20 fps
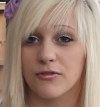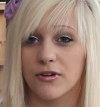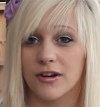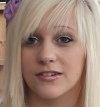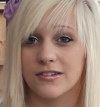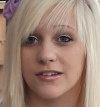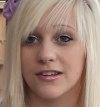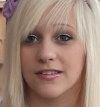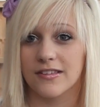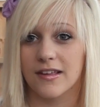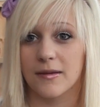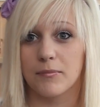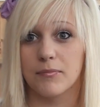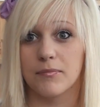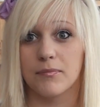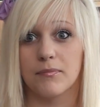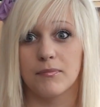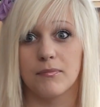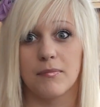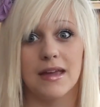and freshers and
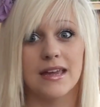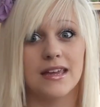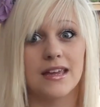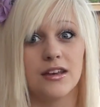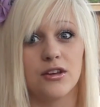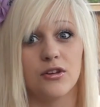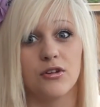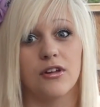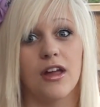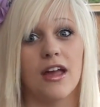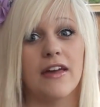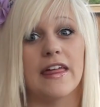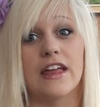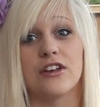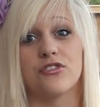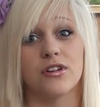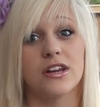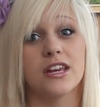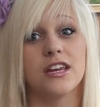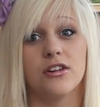making you go
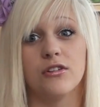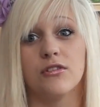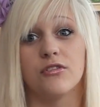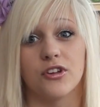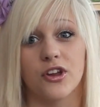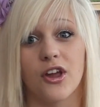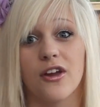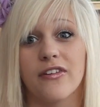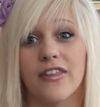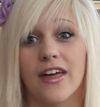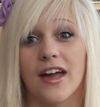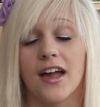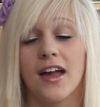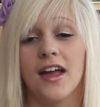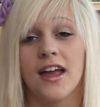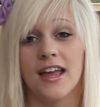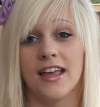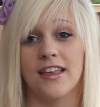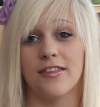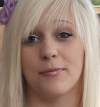there, tricking you to go there,
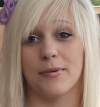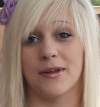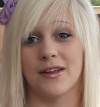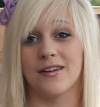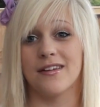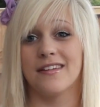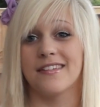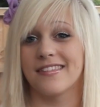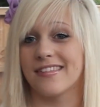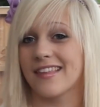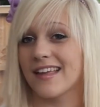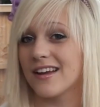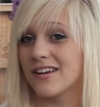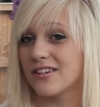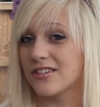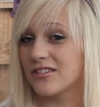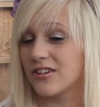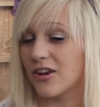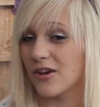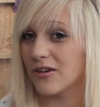is because they
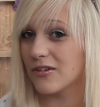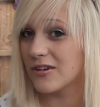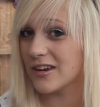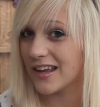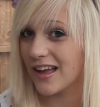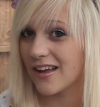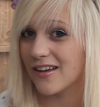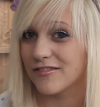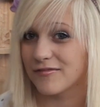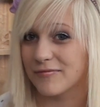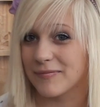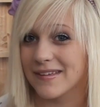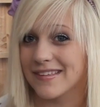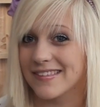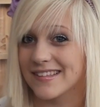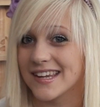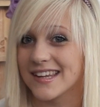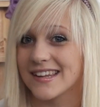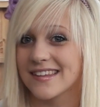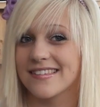are going out of
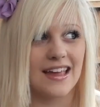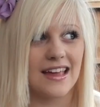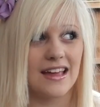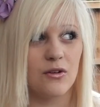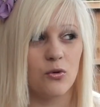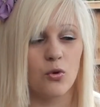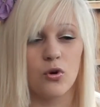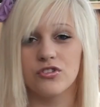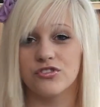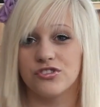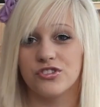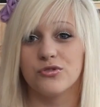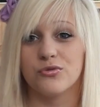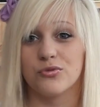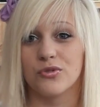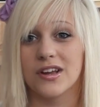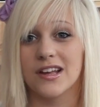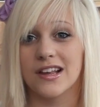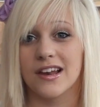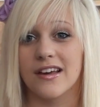business. Once you
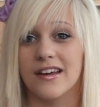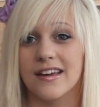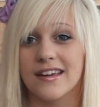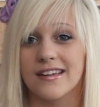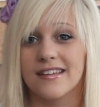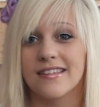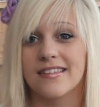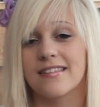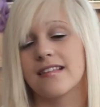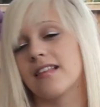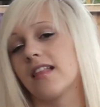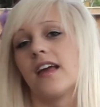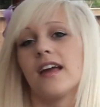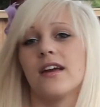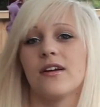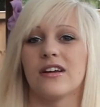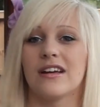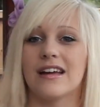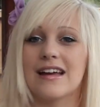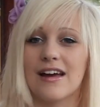realise,
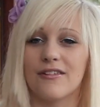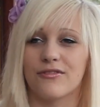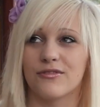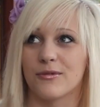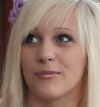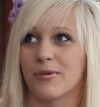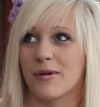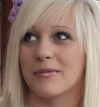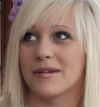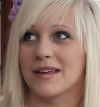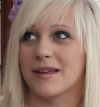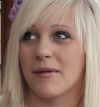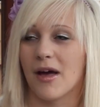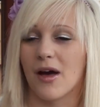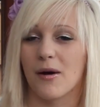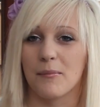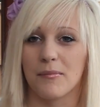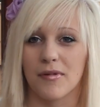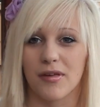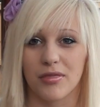like after probably
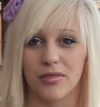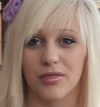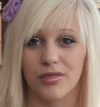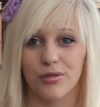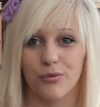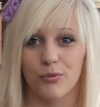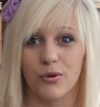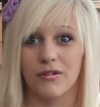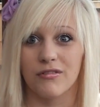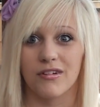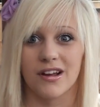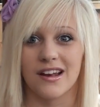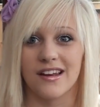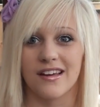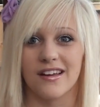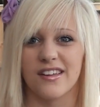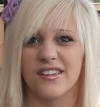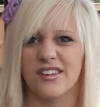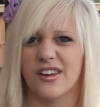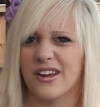about a month, we
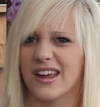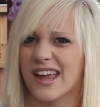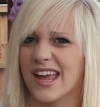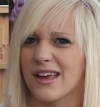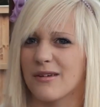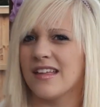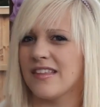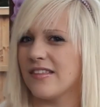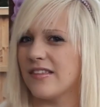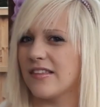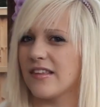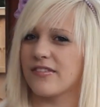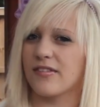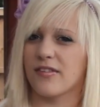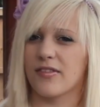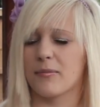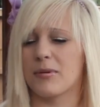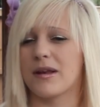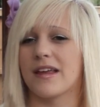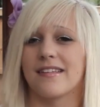realised, okay, these
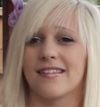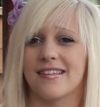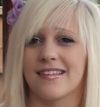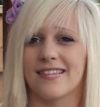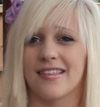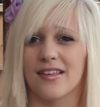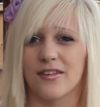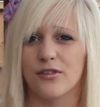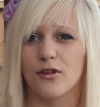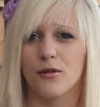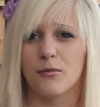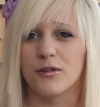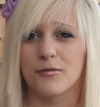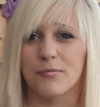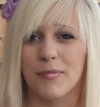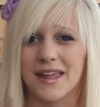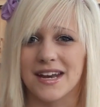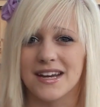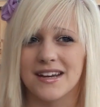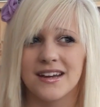are the places that are so
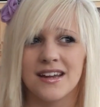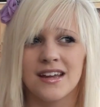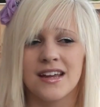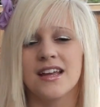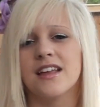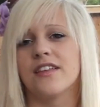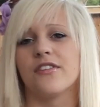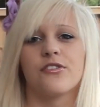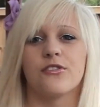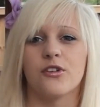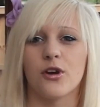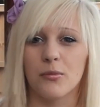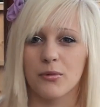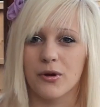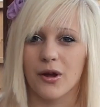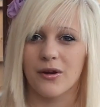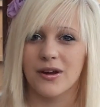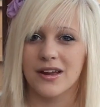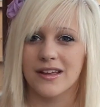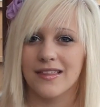much better, we'll
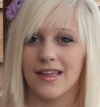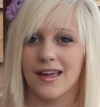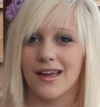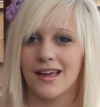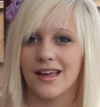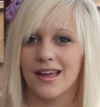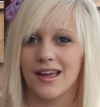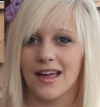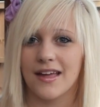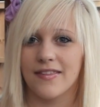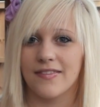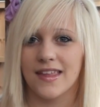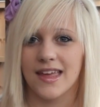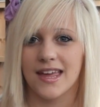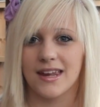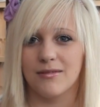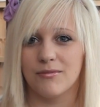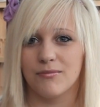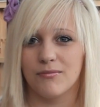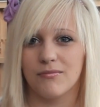stop going there. And
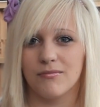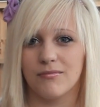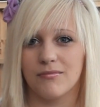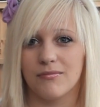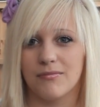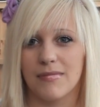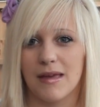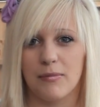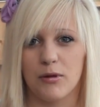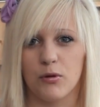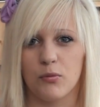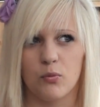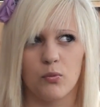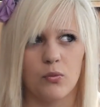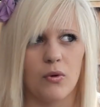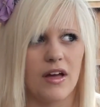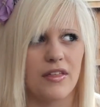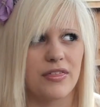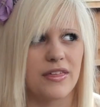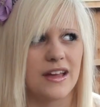then maybe,
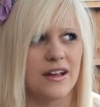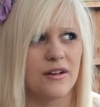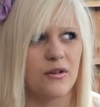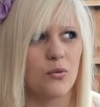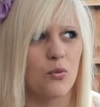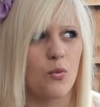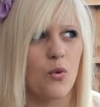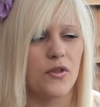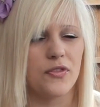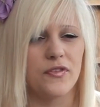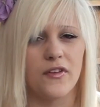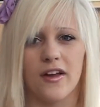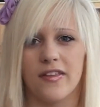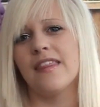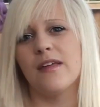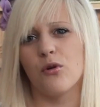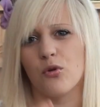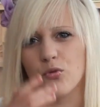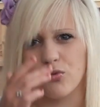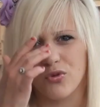I think one
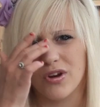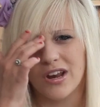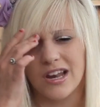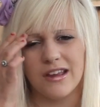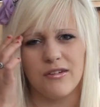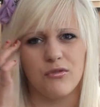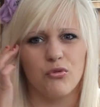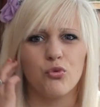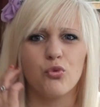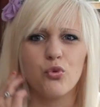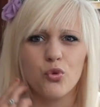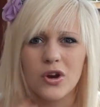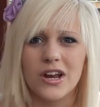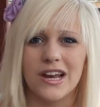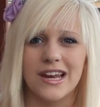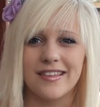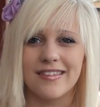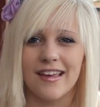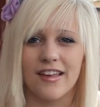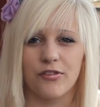night, they were really,
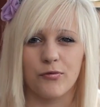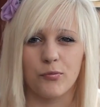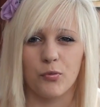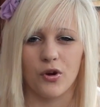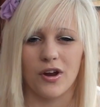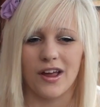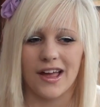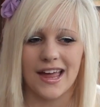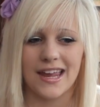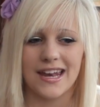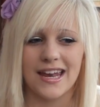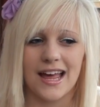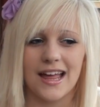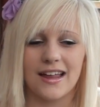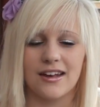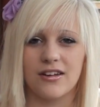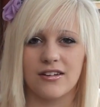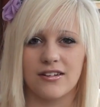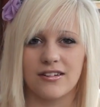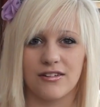really desperate and
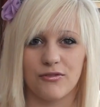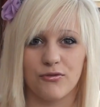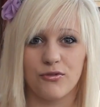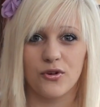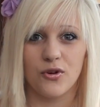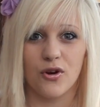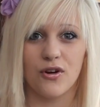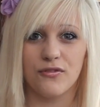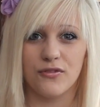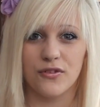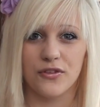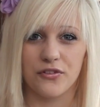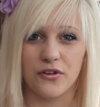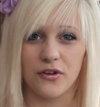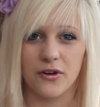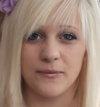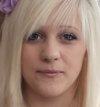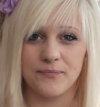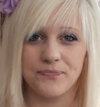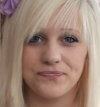had different offers
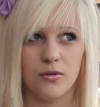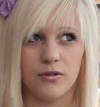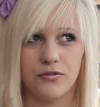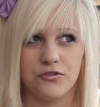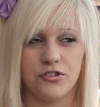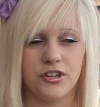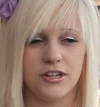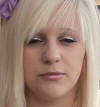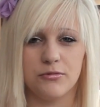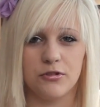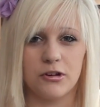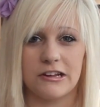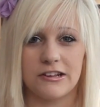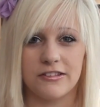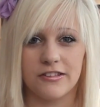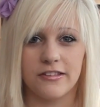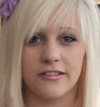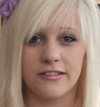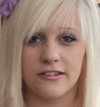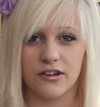on with cheap
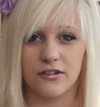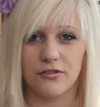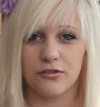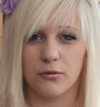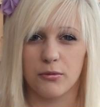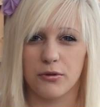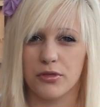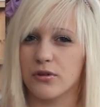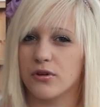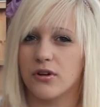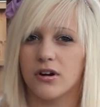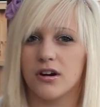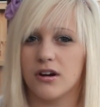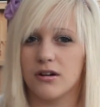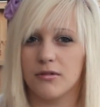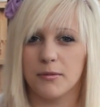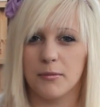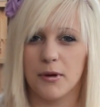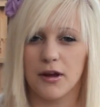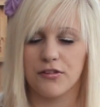drinks and stuff, so we thought,
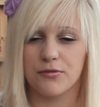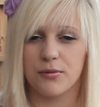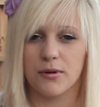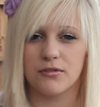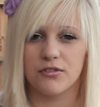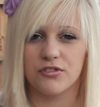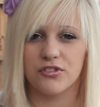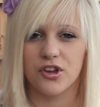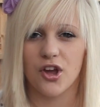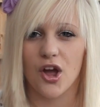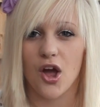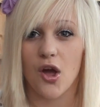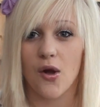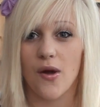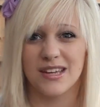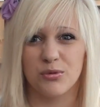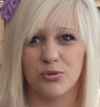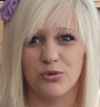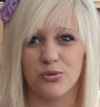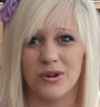oh, we might as well just
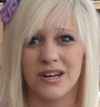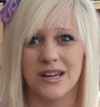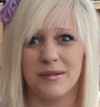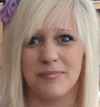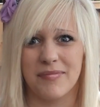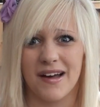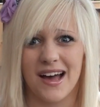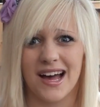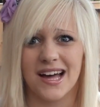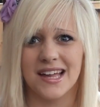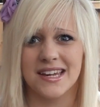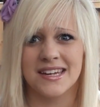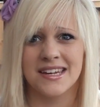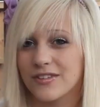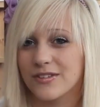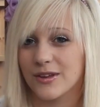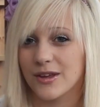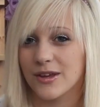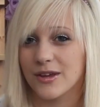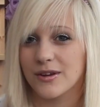go. It was really bad,
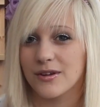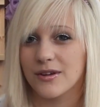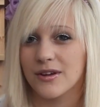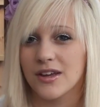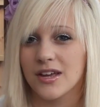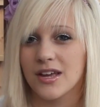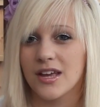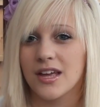so